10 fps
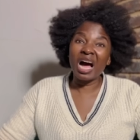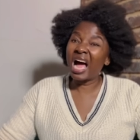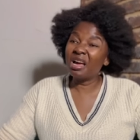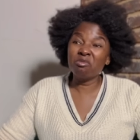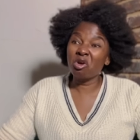
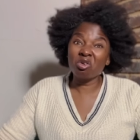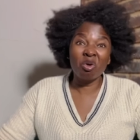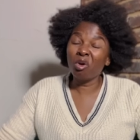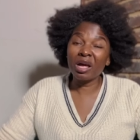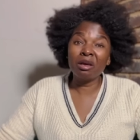I am not
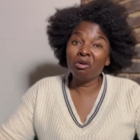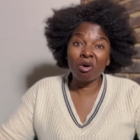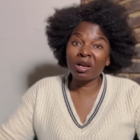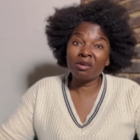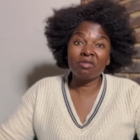going to
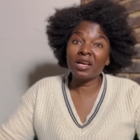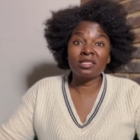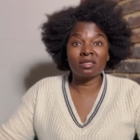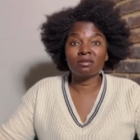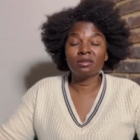ignore red flags.